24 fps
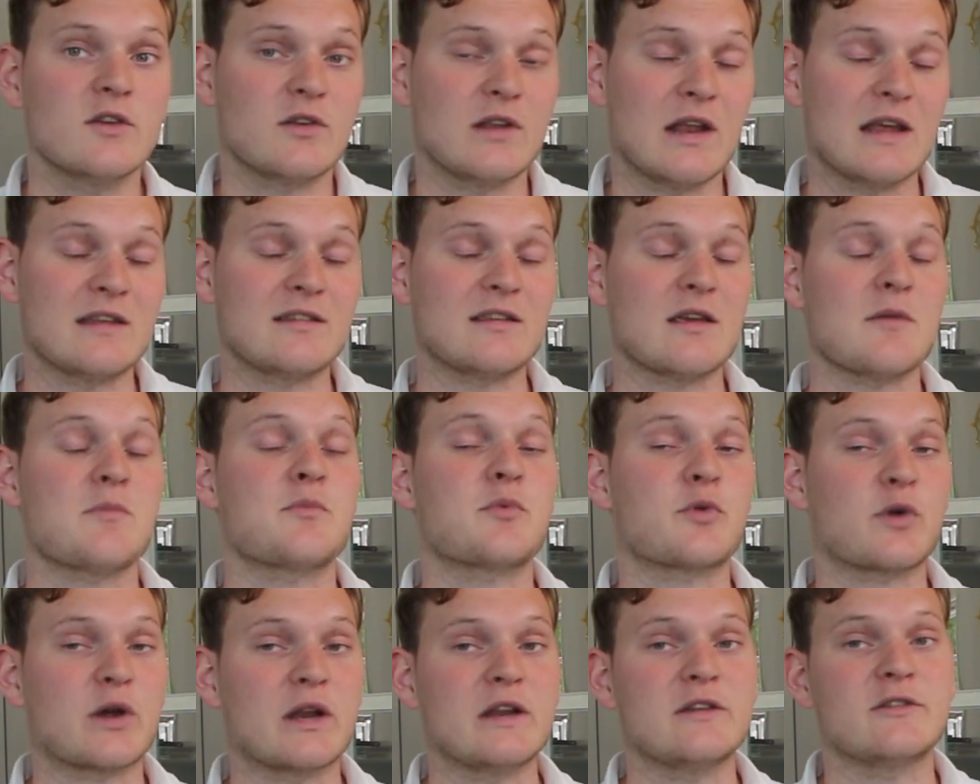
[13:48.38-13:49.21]
So that's a
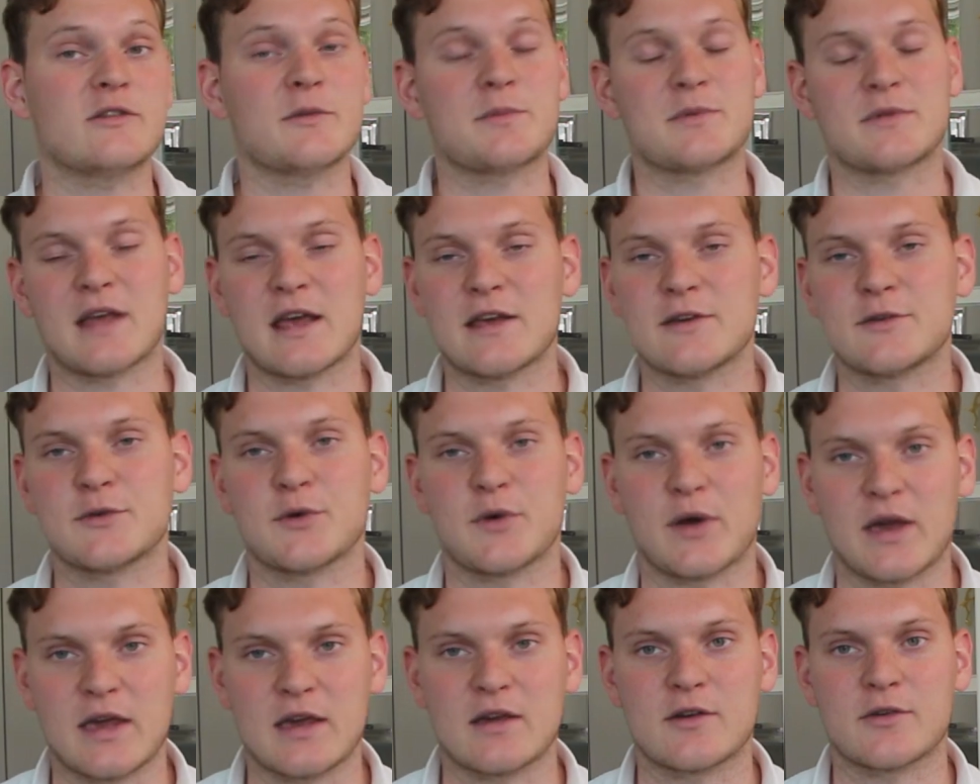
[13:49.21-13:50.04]
pretty
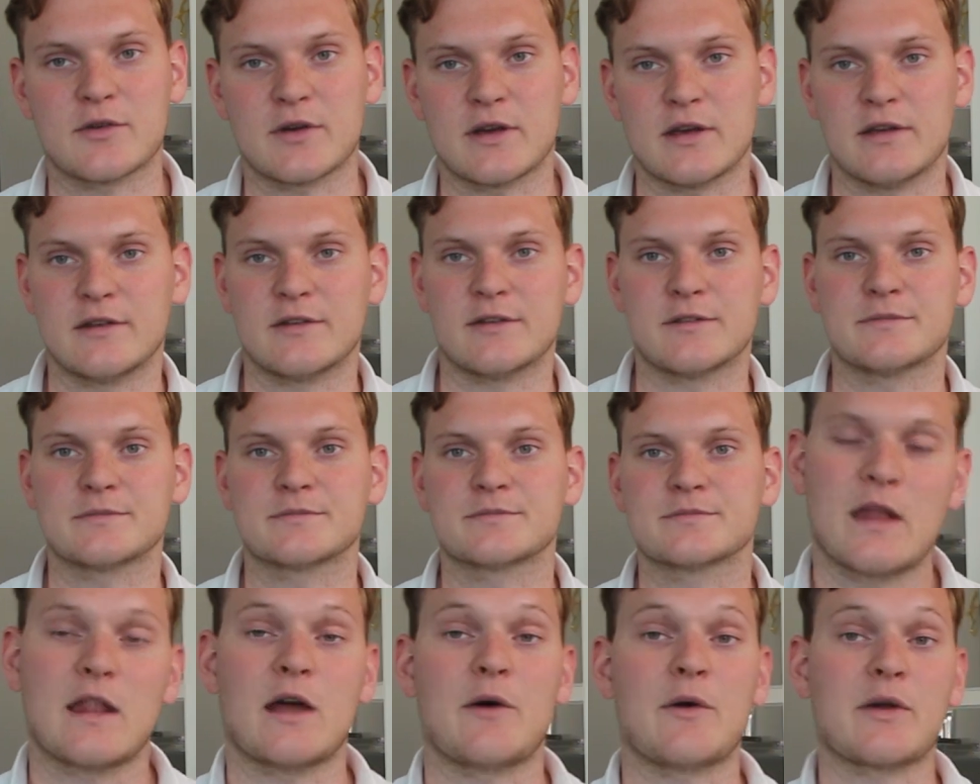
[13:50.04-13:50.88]
substantial increase.
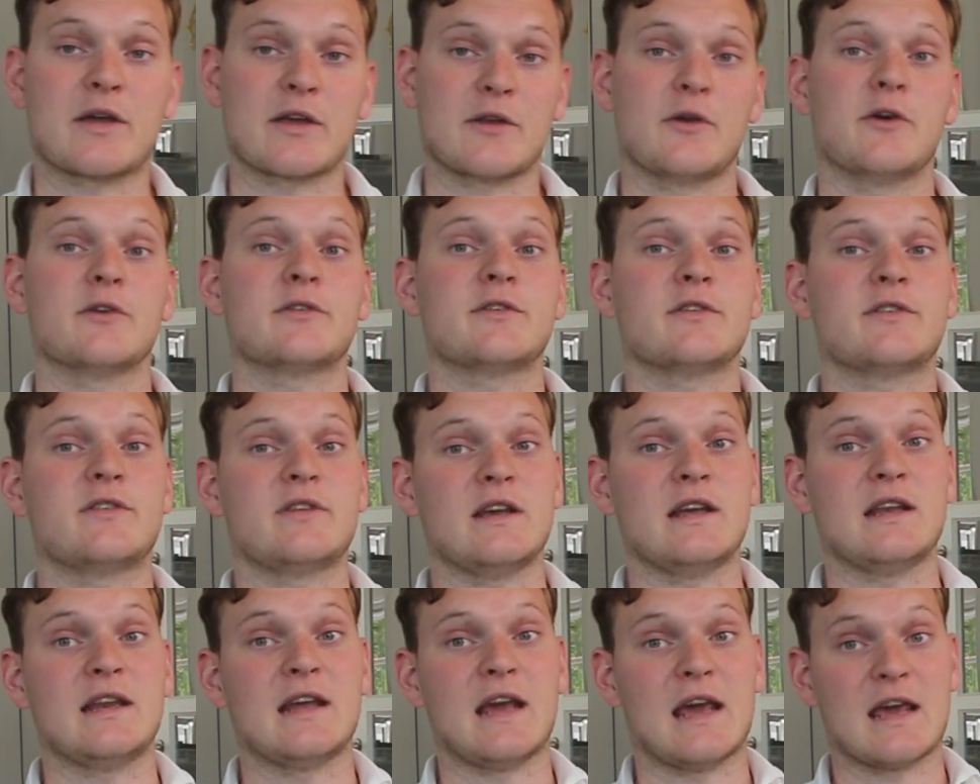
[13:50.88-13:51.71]
Now we can also
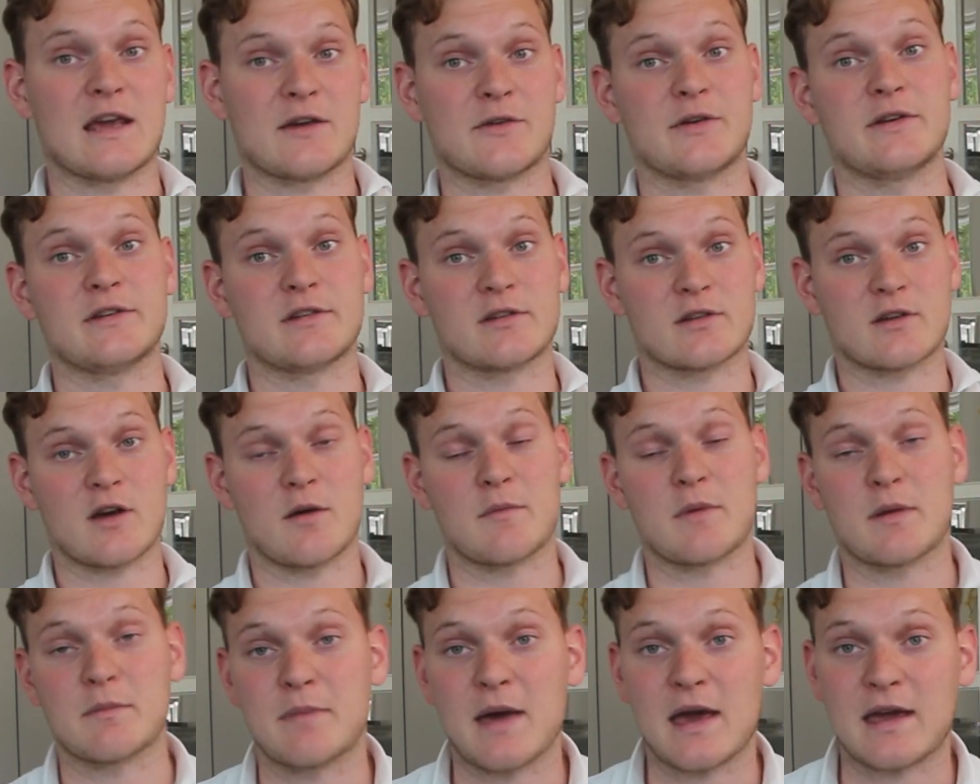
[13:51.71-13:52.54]
see the increases
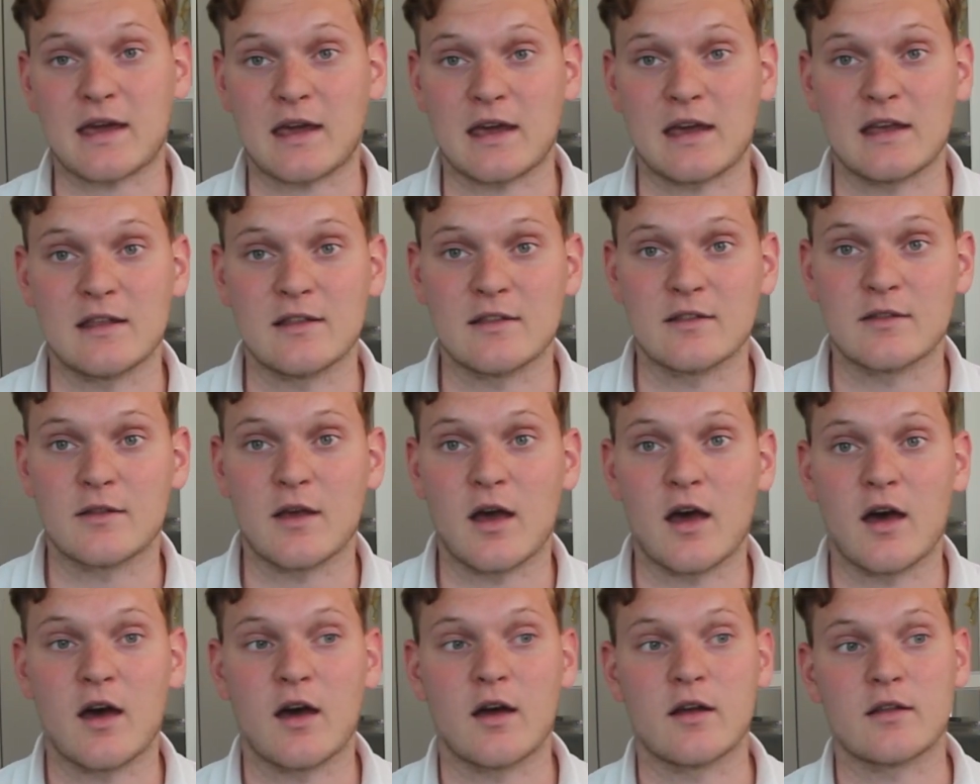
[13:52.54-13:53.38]
coming back in
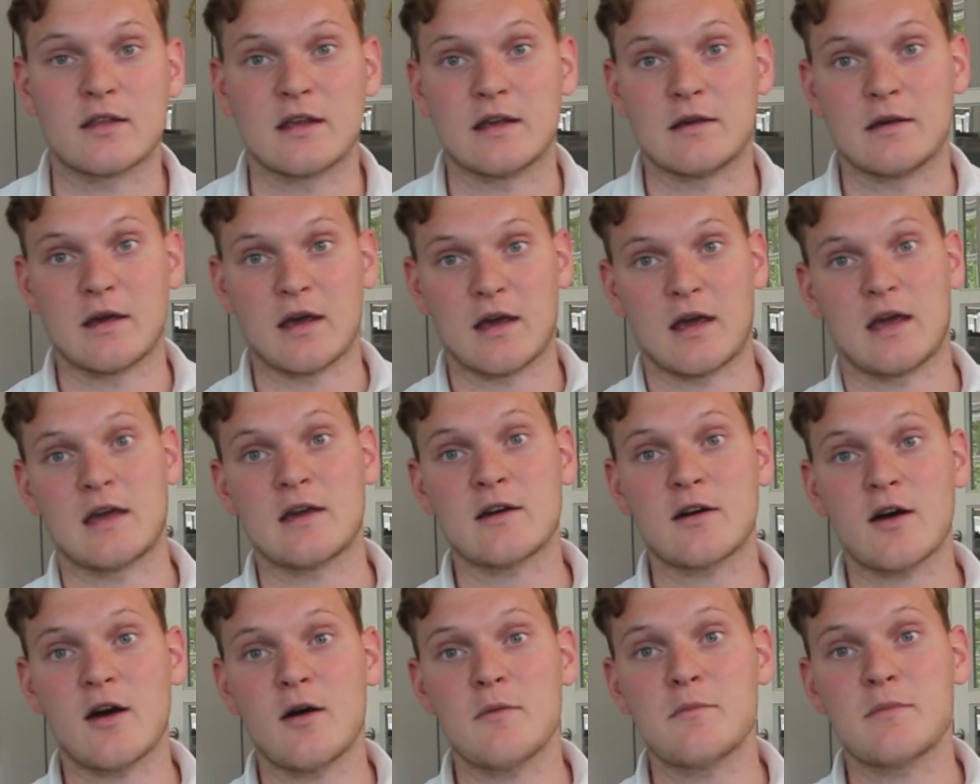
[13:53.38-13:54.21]
the
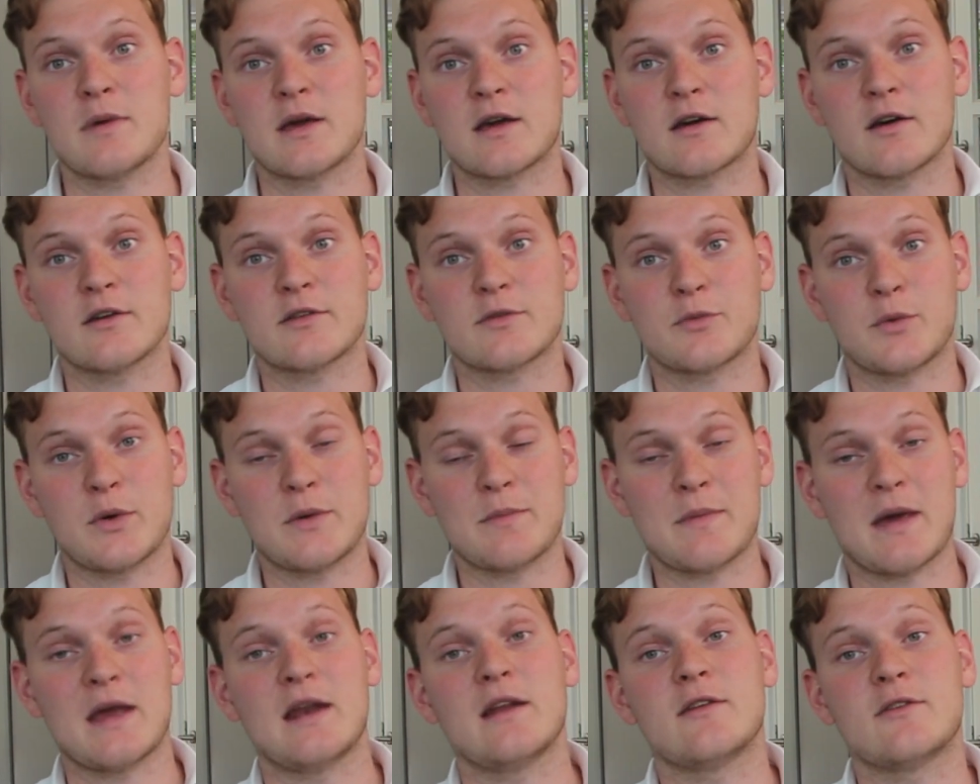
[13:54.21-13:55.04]
income, because
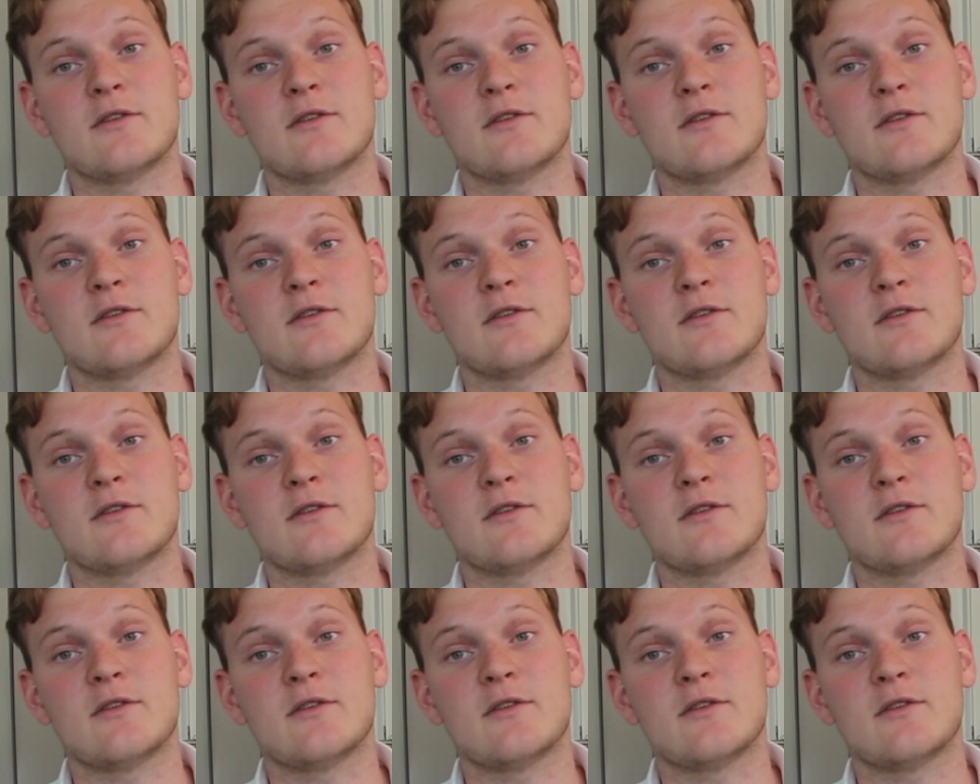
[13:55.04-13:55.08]
we made